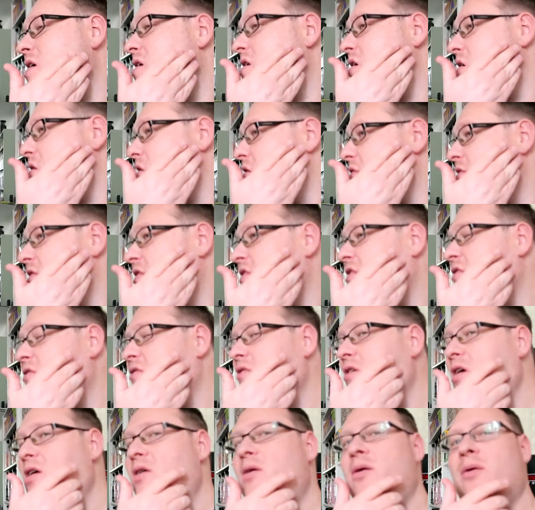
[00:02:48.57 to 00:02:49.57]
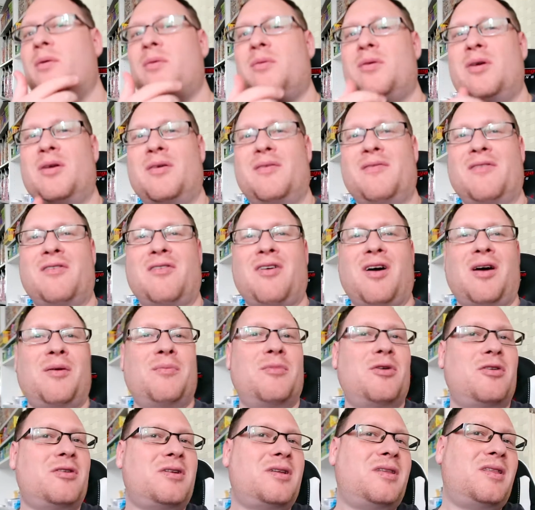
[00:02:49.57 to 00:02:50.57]
I don't know if it's grown, oh no, grow
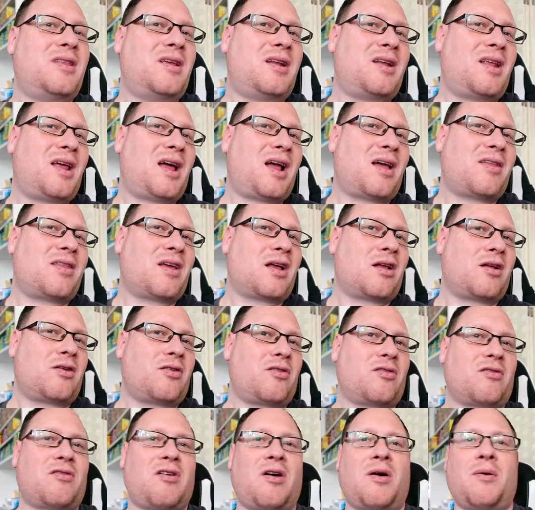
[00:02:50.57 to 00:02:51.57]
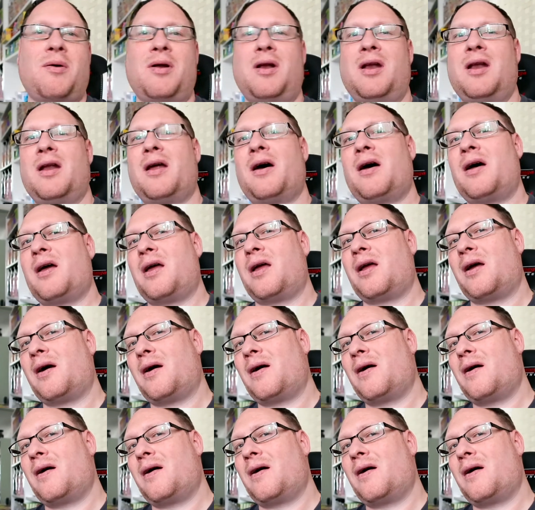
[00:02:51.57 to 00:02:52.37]
much in the day, I think it'll just grow at night.